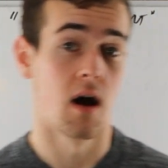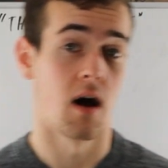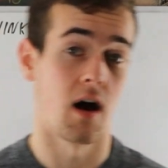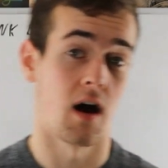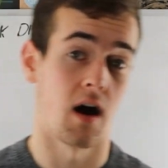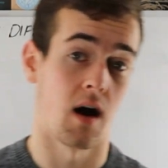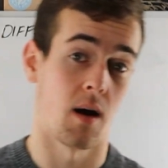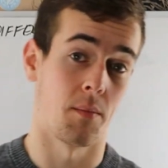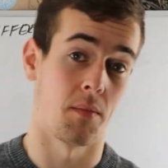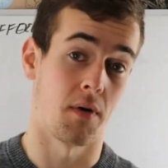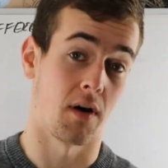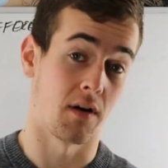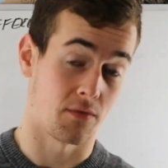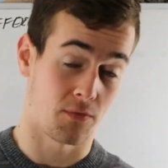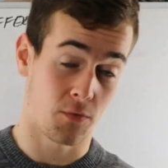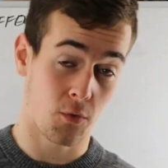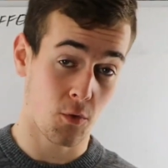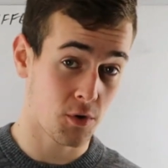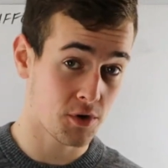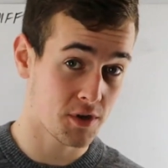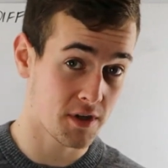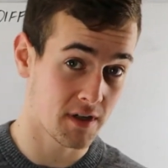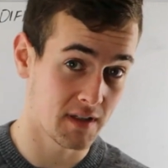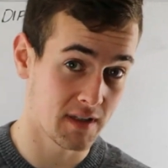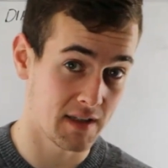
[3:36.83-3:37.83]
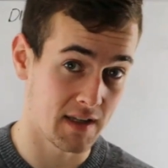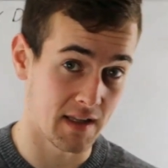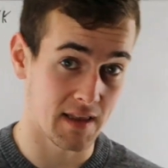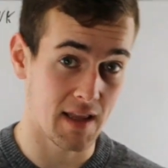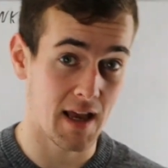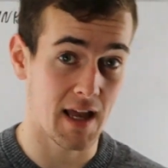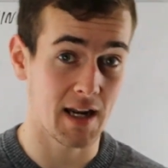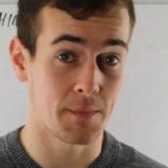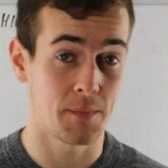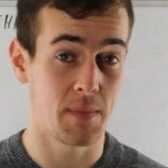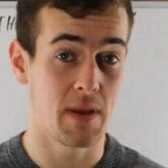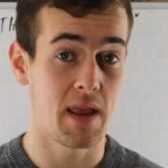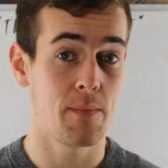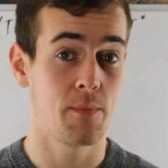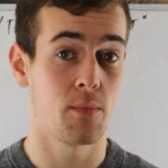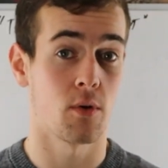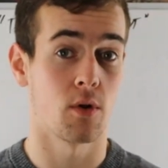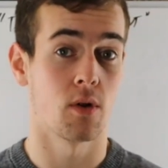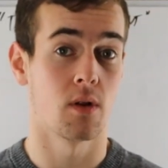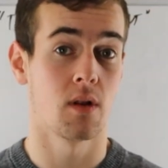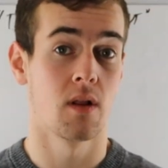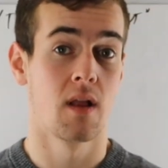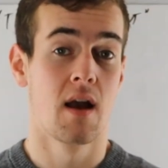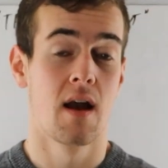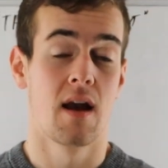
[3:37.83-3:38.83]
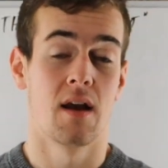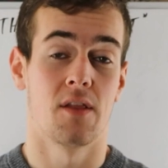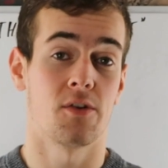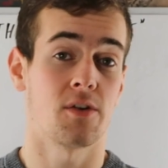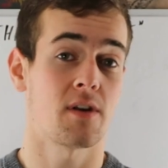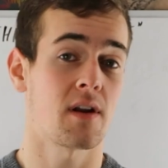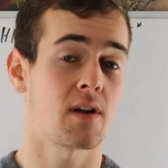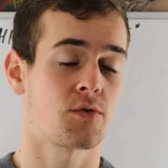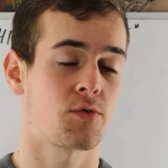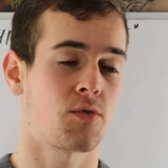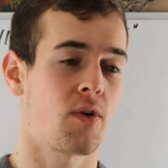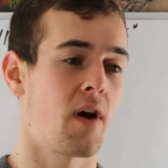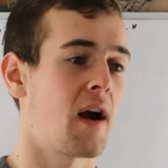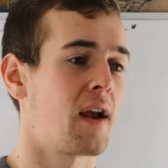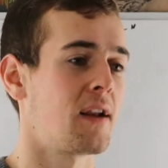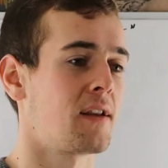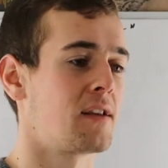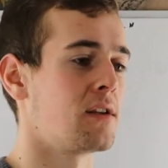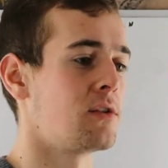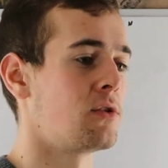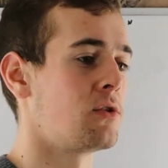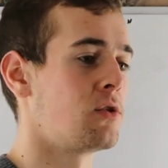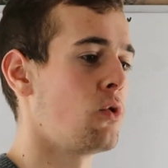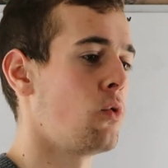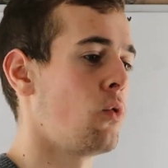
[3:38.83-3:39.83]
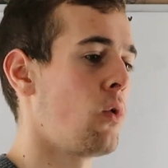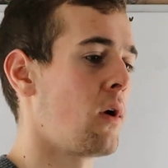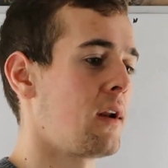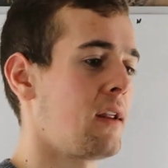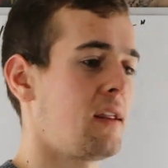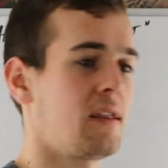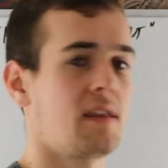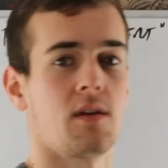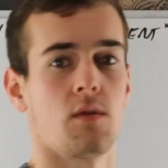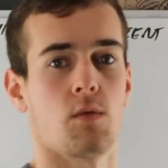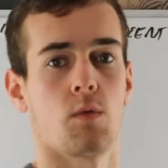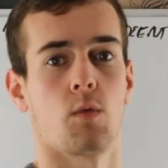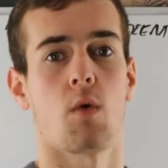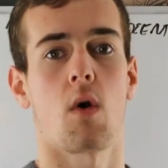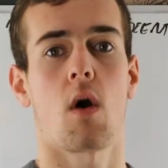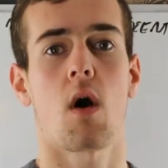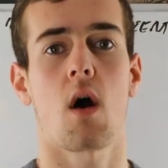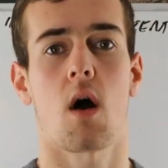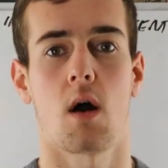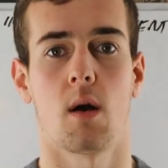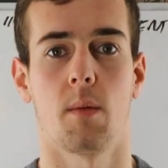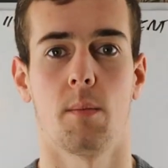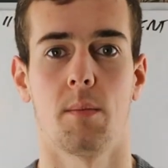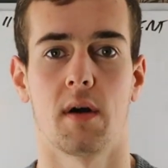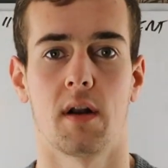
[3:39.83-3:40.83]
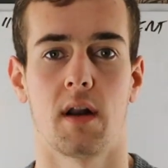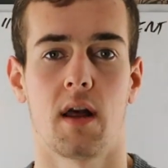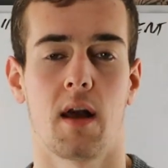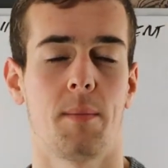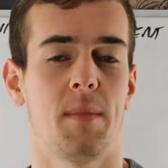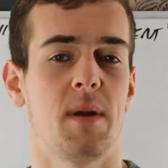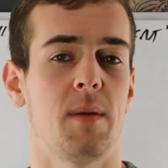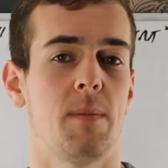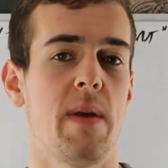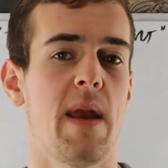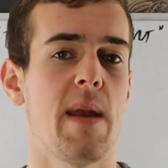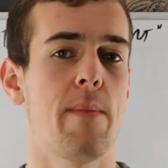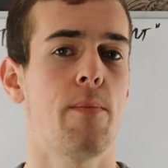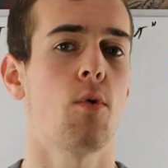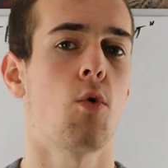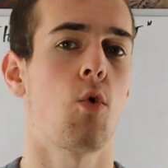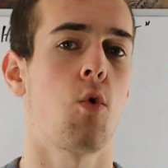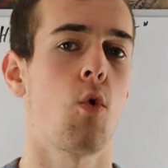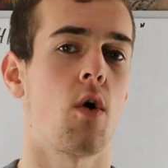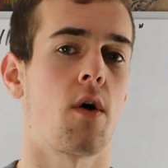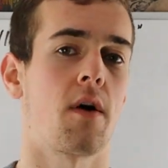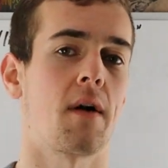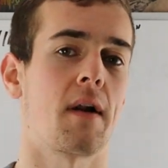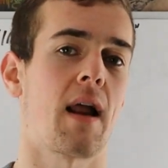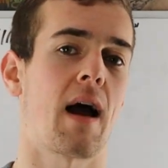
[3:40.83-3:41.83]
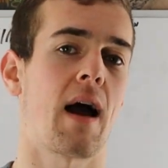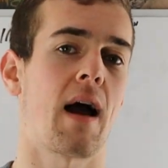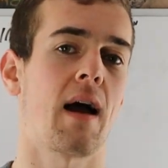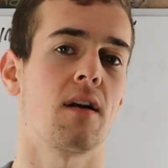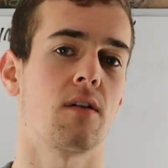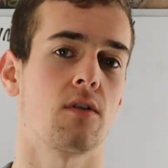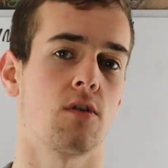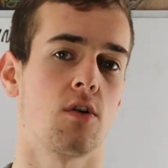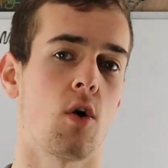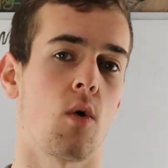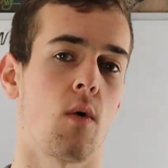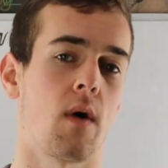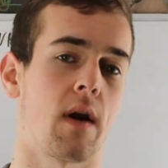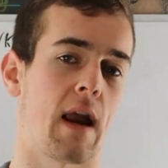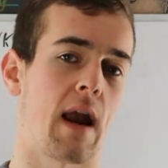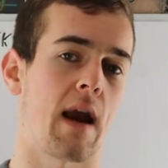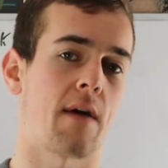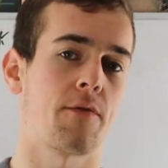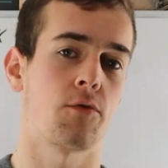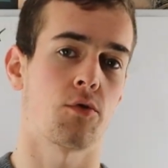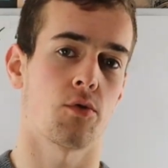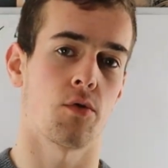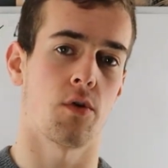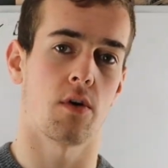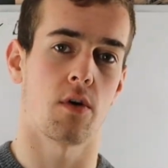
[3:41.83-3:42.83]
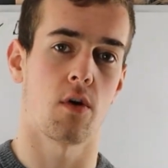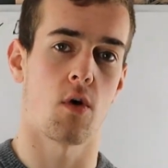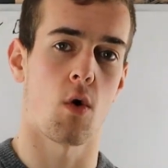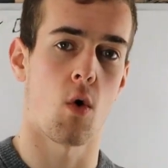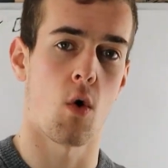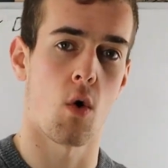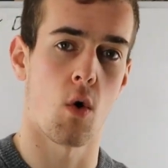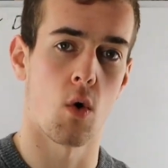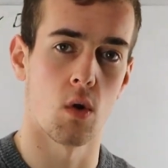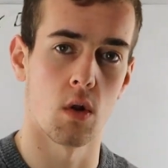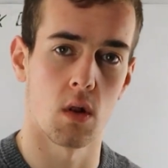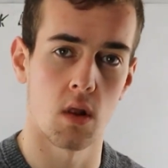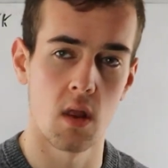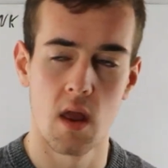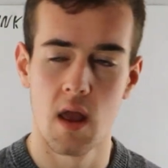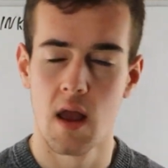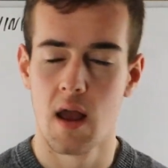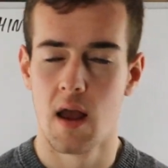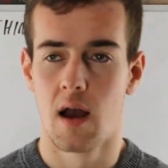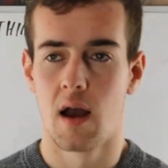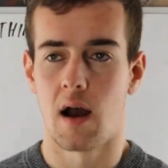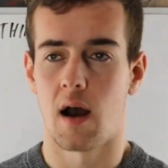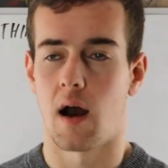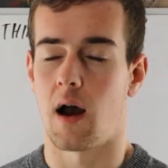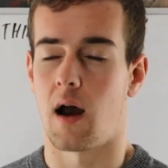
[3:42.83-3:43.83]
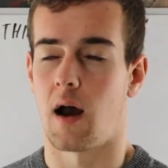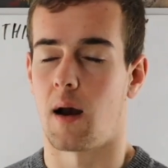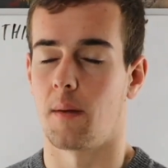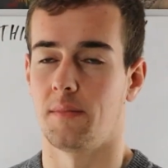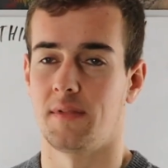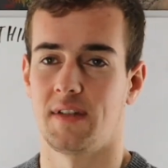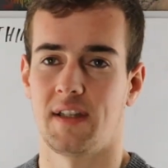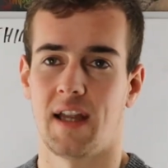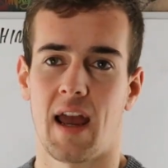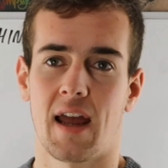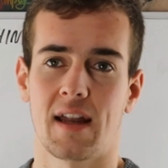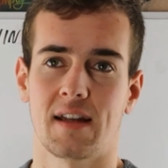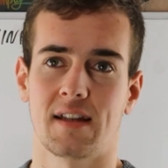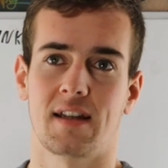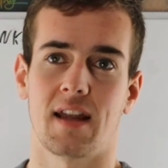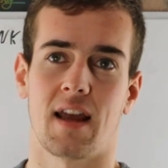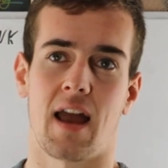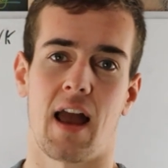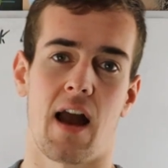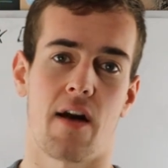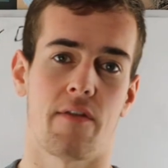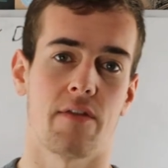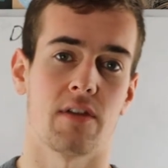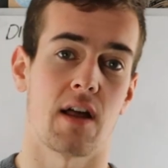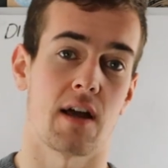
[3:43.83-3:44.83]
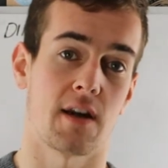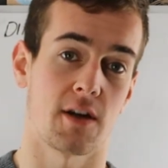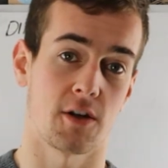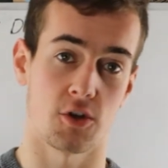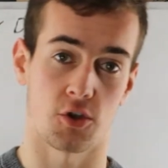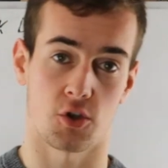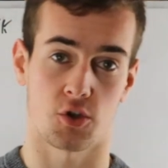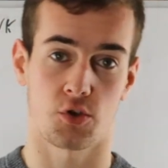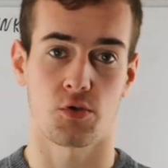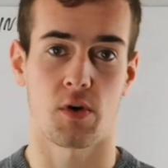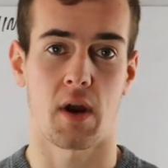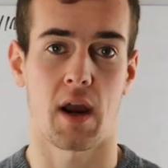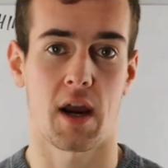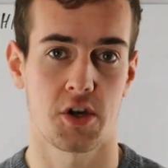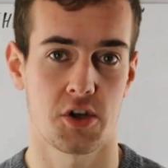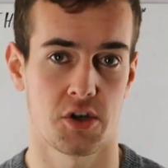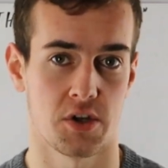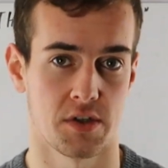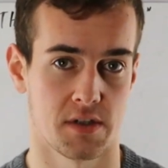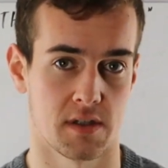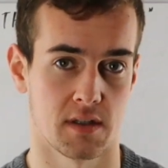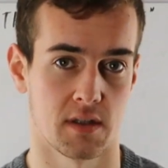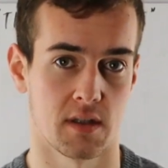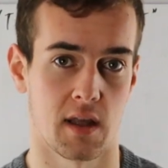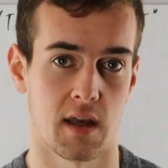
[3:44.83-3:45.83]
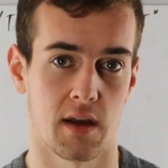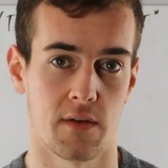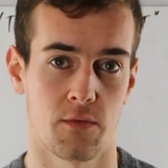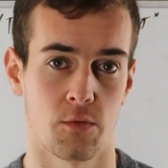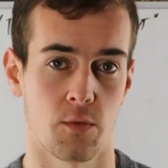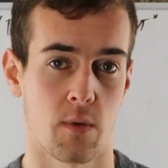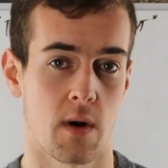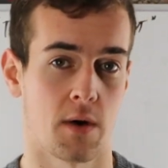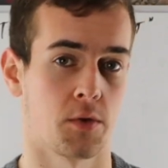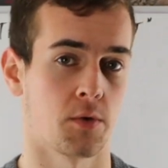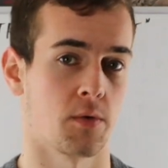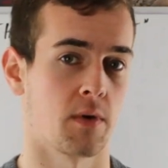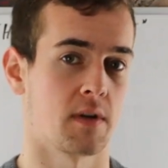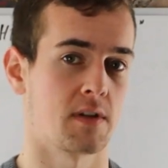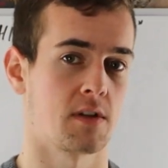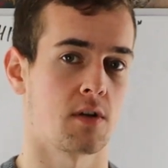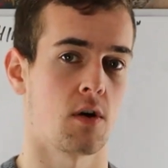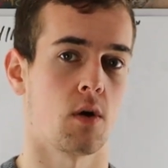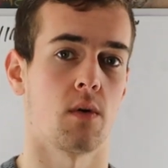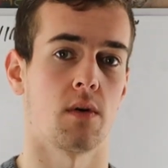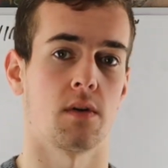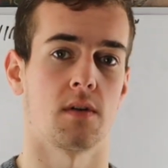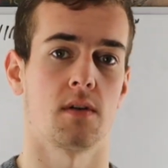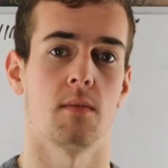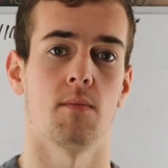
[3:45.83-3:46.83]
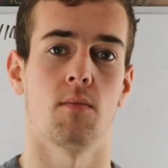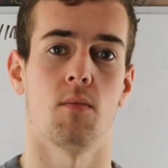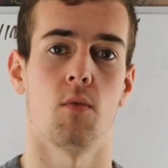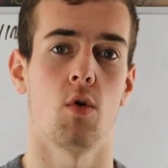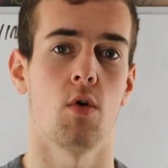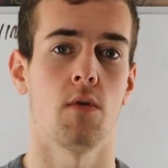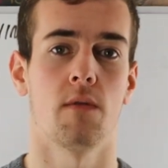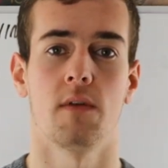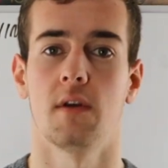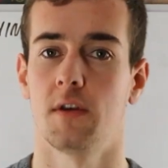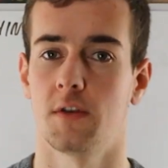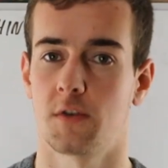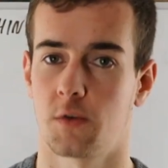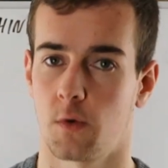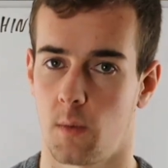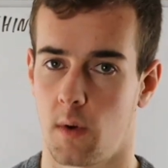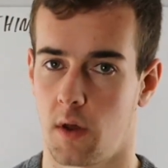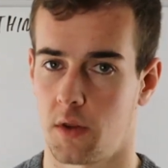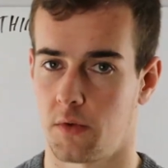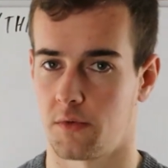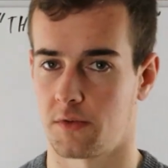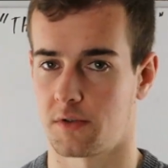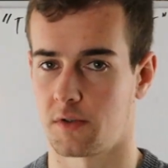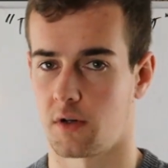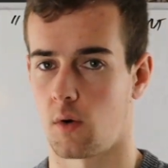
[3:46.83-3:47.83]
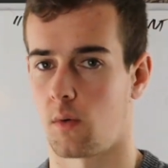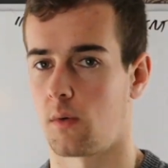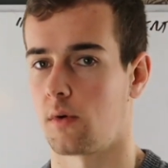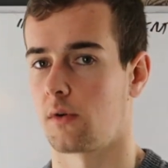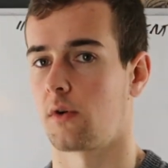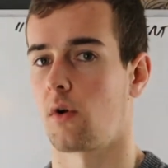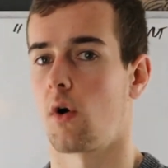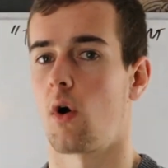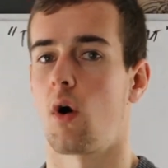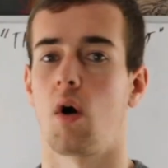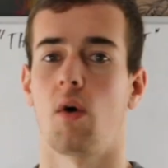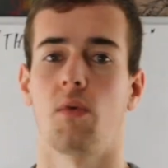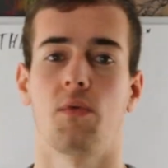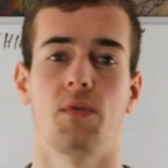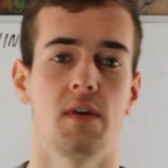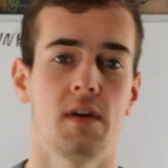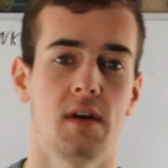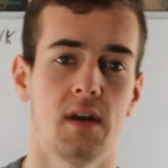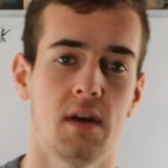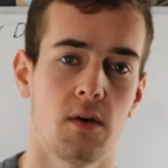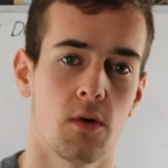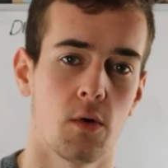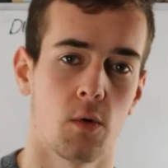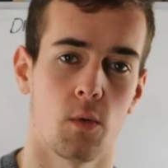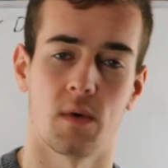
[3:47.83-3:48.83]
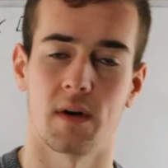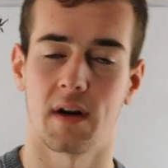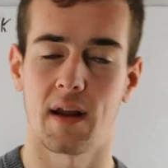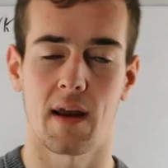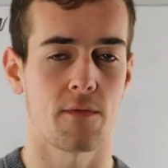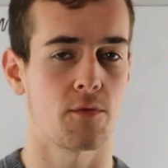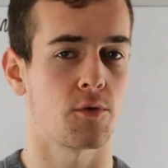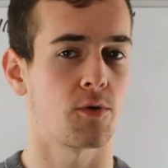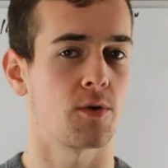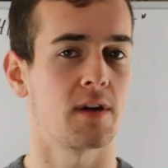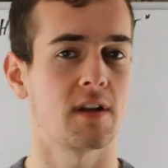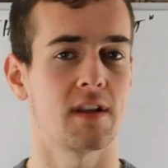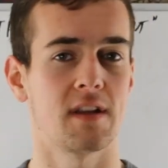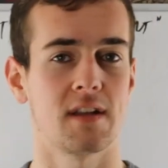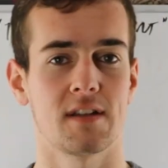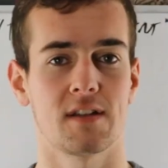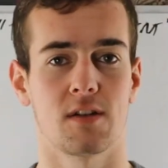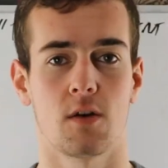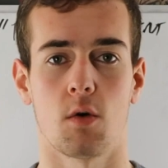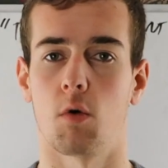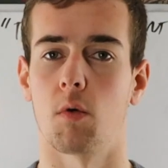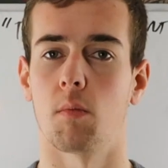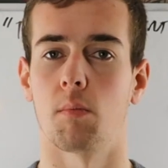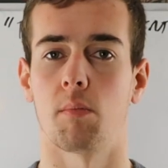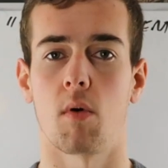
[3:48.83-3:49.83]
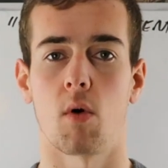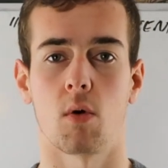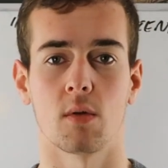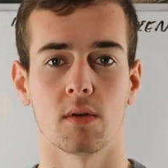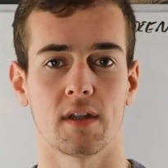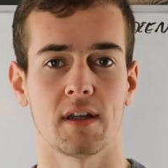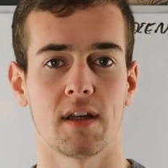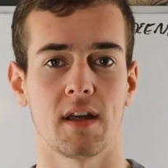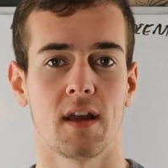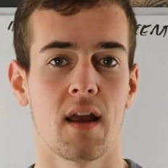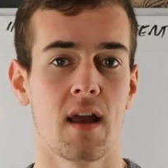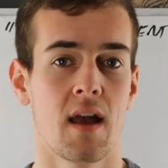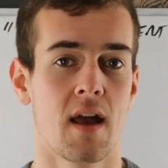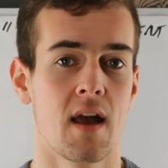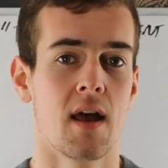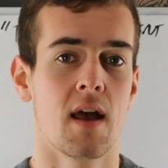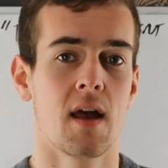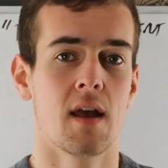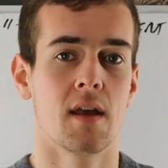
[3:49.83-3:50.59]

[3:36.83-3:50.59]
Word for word: Um, unfortunately, a lot of people, they're not trying to do anything wrong, but I mean, people who are not going after a goal um, tend to have a lot of distractions in life, whether it's going to movies or whether it's going golfing or whatever it is, going bowling.